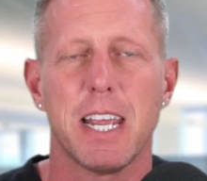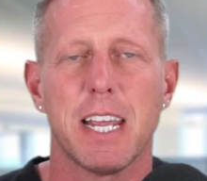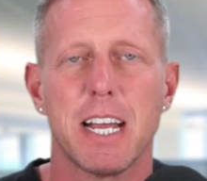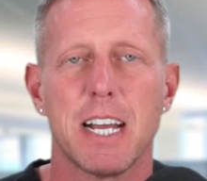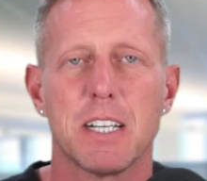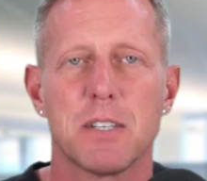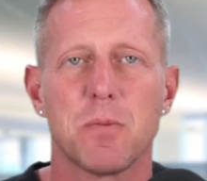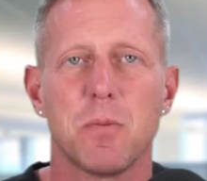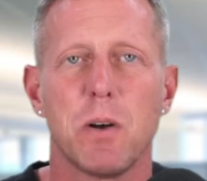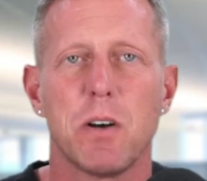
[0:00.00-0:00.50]

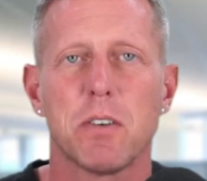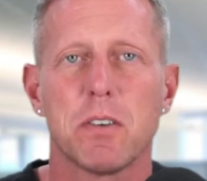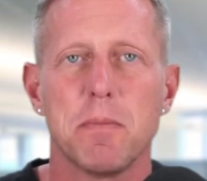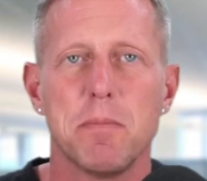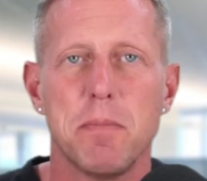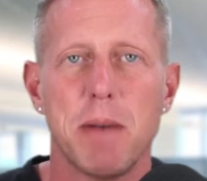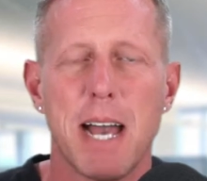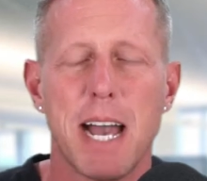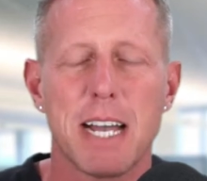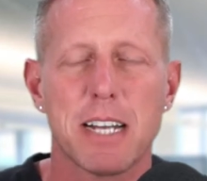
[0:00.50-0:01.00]
guys,
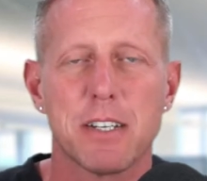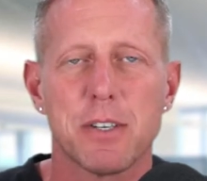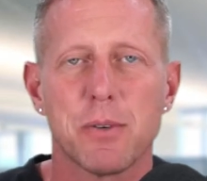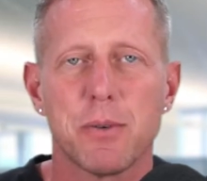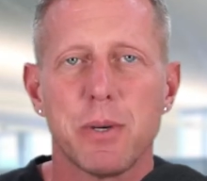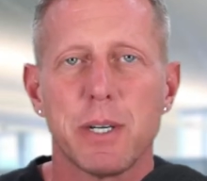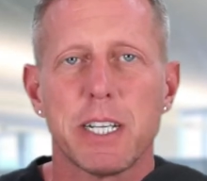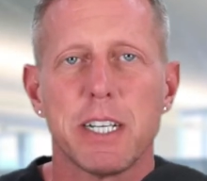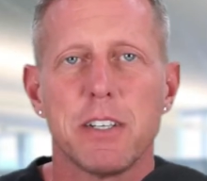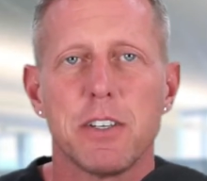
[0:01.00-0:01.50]
welcome back to
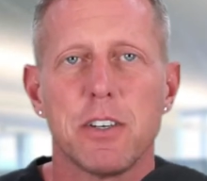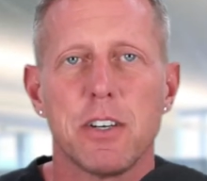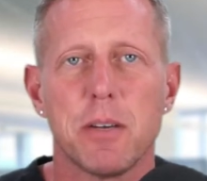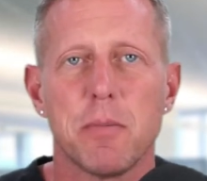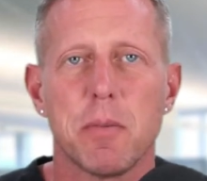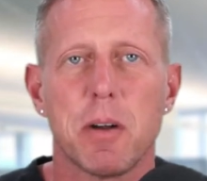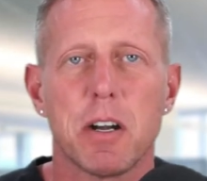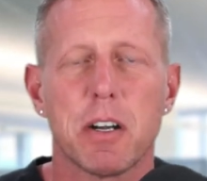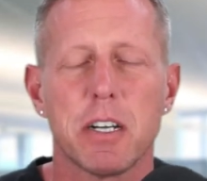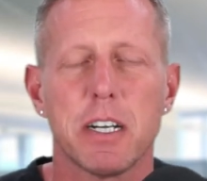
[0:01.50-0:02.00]
Quick and
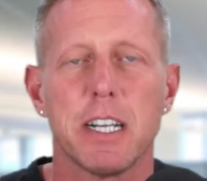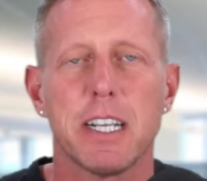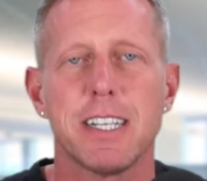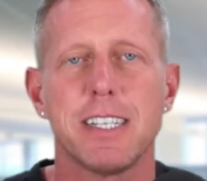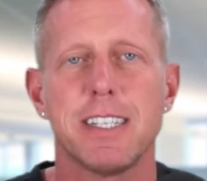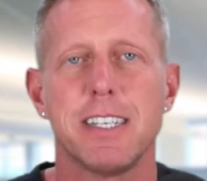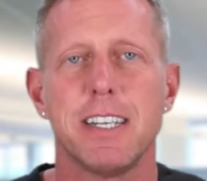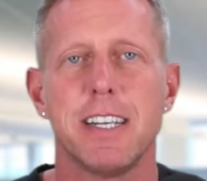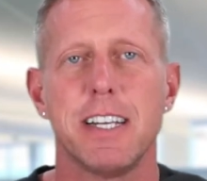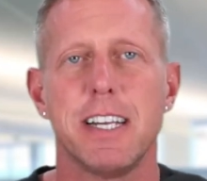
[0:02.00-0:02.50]
Dirty
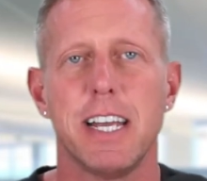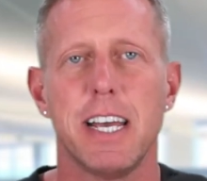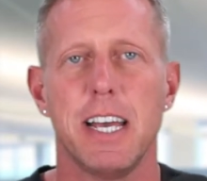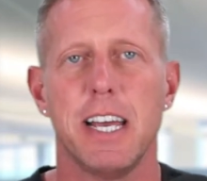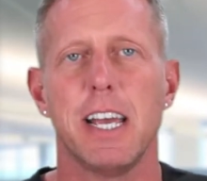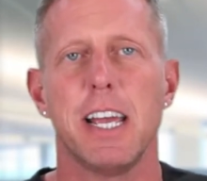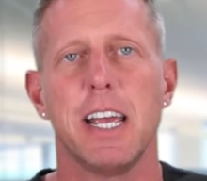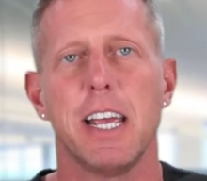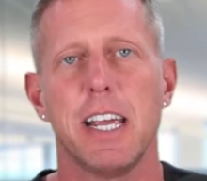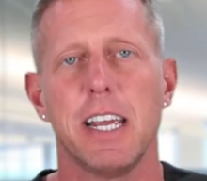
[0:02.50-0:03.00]
Marketing.
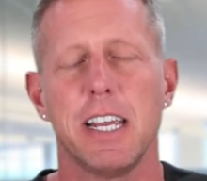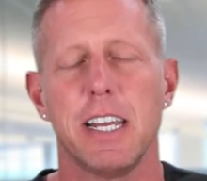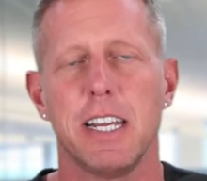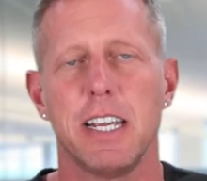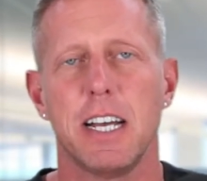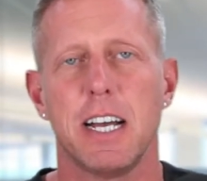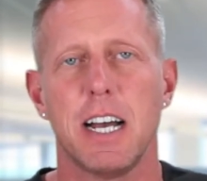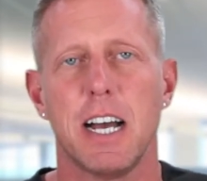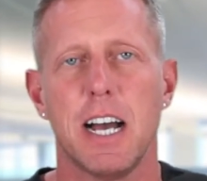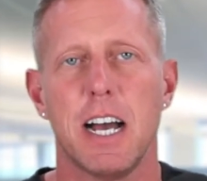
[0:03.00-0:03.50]

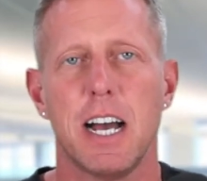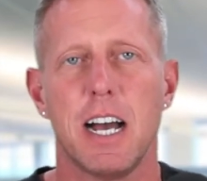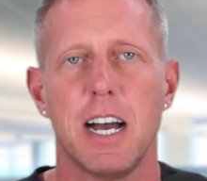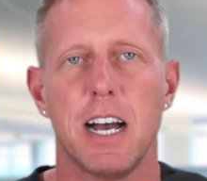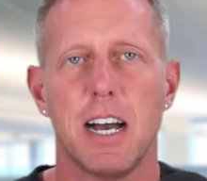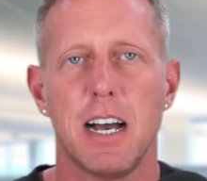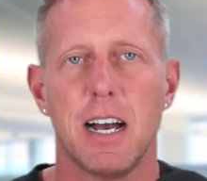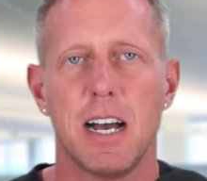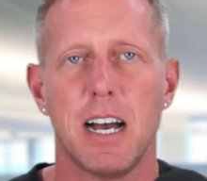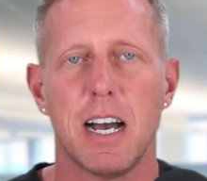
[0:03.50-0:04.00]
Today,
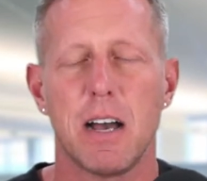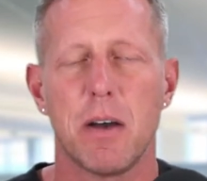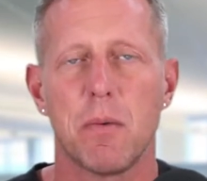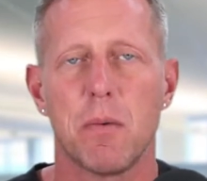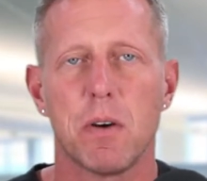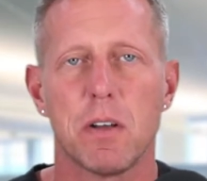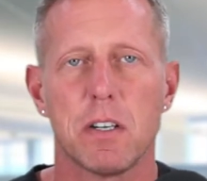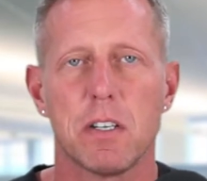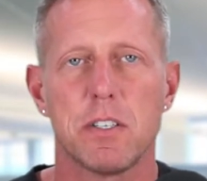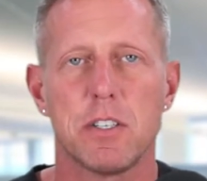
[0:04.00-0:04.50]
I
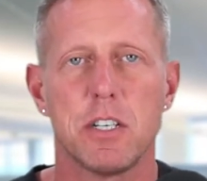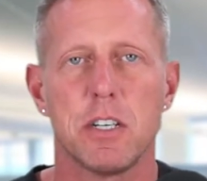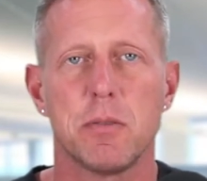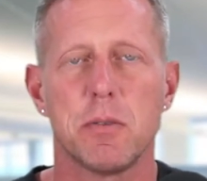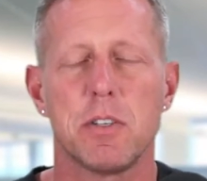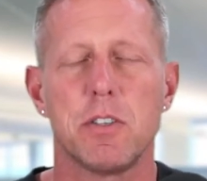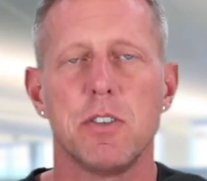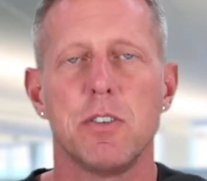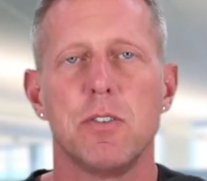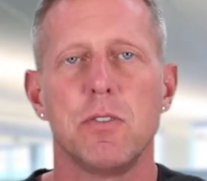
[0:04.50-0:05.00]
want to share
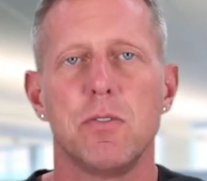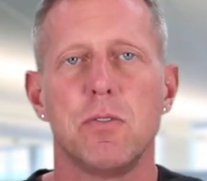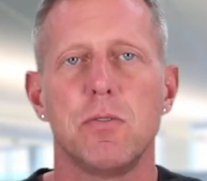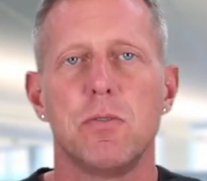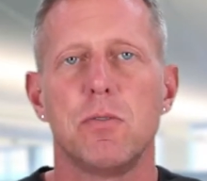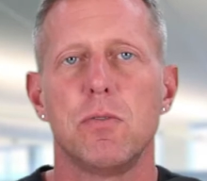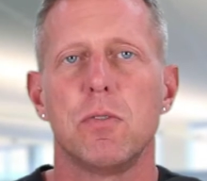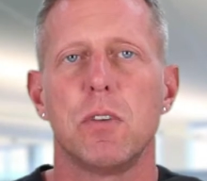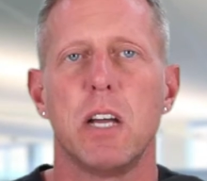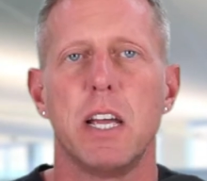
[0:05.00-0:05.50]
with
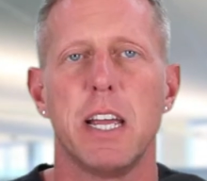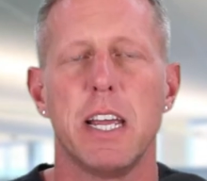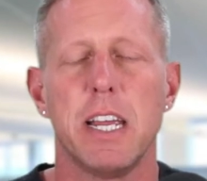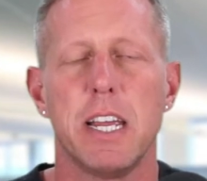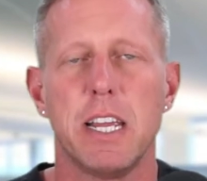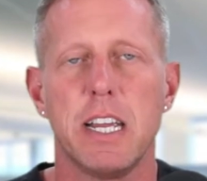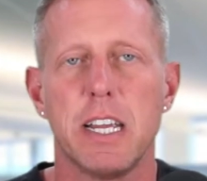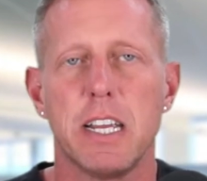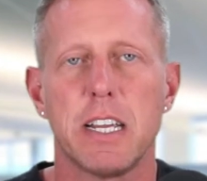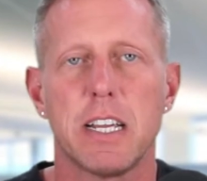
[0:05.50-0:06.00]
you
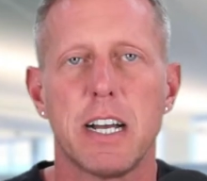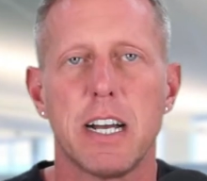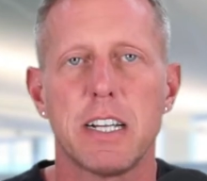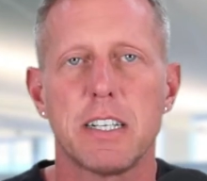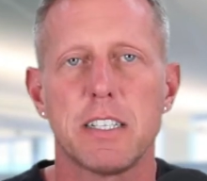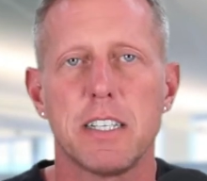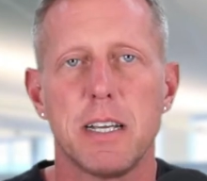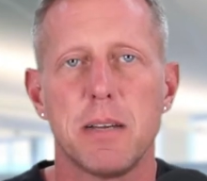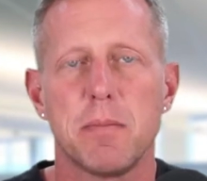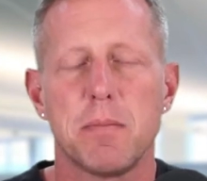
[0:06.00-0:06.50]
a
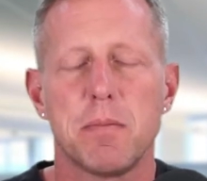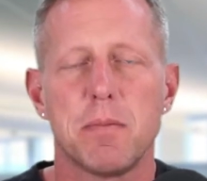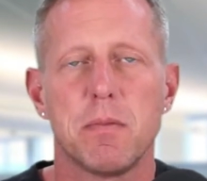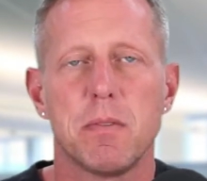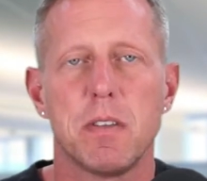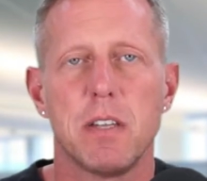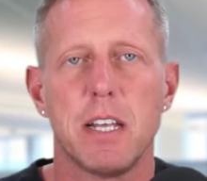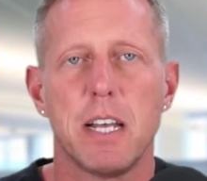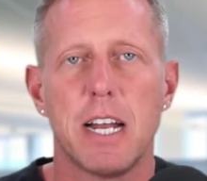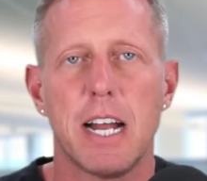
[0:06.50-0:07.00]
concept
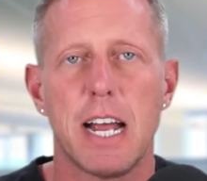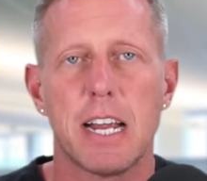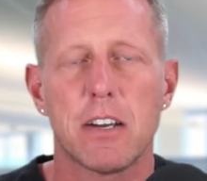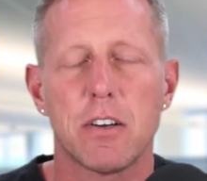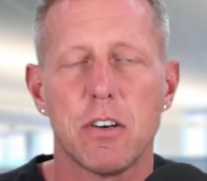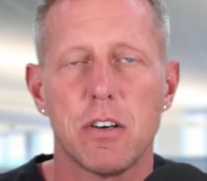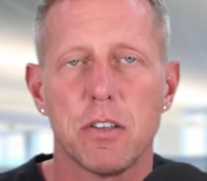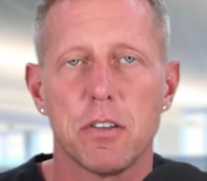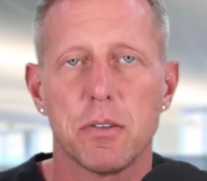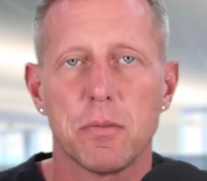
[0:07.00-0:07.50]
that I
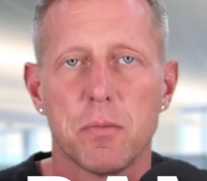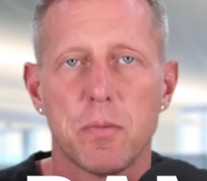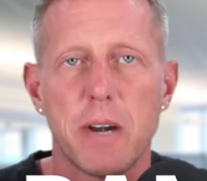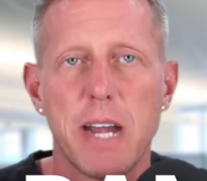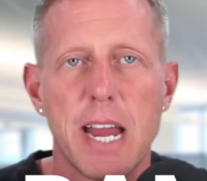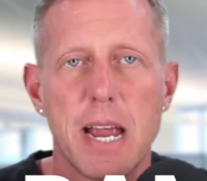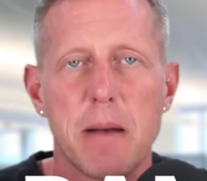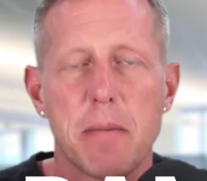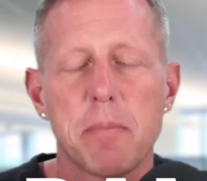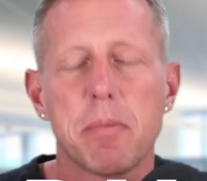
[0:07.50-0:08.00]
call the
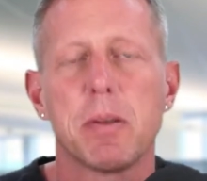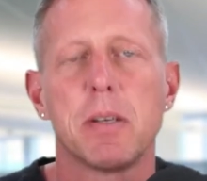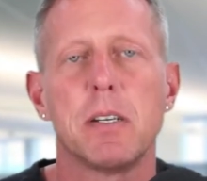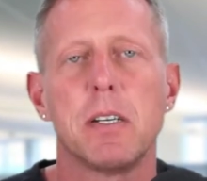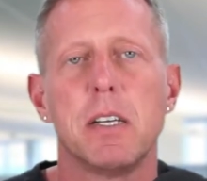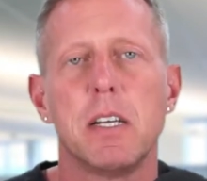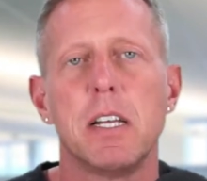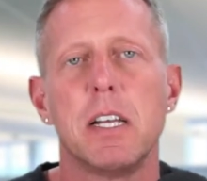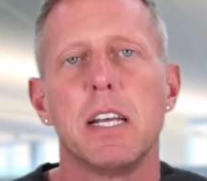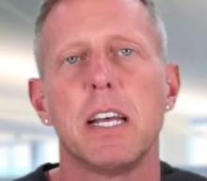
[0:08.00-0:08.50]
ramp.
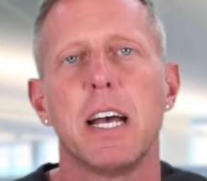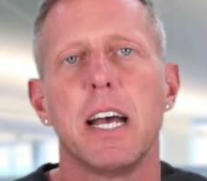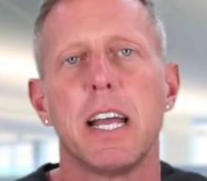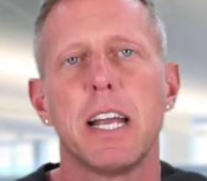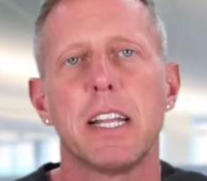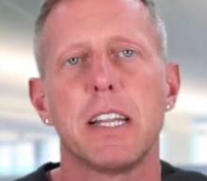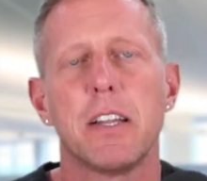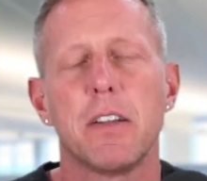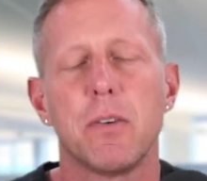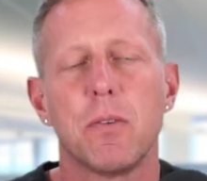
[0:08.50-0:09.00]

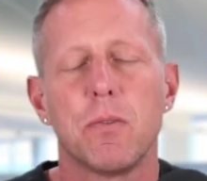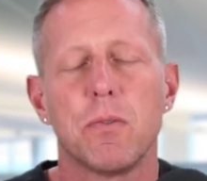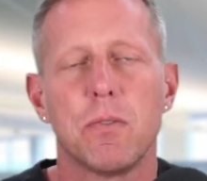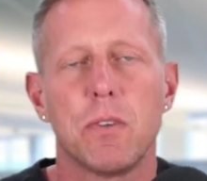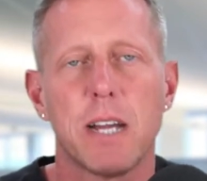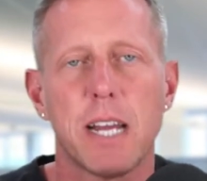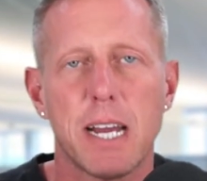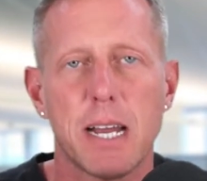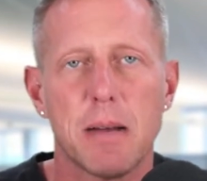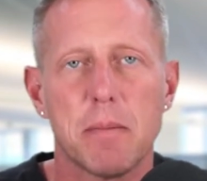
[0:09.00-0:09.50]
And the
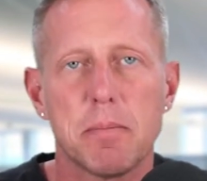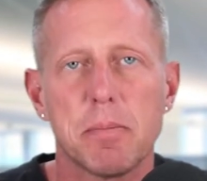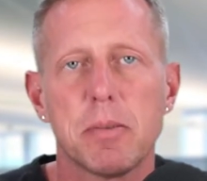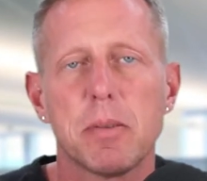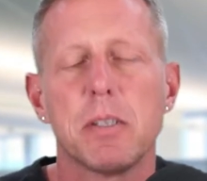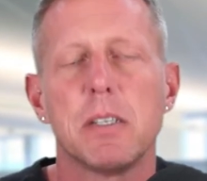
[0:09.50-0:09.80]
ramp